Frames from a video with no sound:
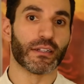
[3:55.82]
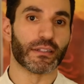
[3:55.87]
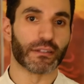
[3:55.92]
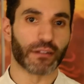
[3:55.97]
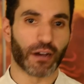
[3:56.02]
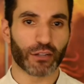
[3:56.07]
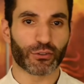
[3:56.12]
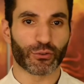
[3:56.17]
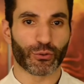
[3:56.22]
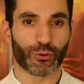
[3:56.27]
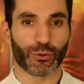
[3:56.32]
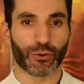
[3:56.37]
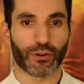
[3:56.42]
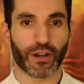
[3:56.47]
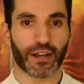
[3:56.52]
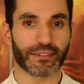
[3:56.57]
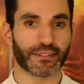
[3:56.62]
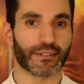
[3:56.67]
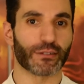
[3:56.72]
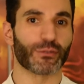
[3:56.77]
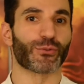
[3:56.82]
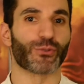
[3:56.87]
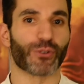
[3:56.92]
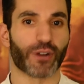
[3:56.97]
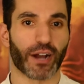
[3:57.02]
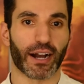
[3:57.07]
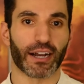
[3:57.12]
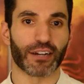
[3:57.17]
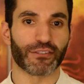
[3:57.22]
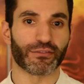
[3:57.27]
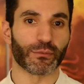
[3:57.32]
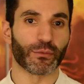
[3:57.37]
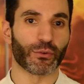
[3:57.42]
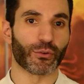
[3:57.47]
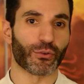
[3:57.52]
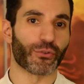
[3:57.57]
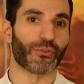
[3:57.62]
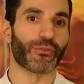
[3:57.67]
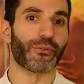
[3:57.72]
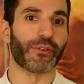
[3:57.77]
not Uruk as in Uruk-hai from
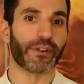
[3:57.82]
Lord of the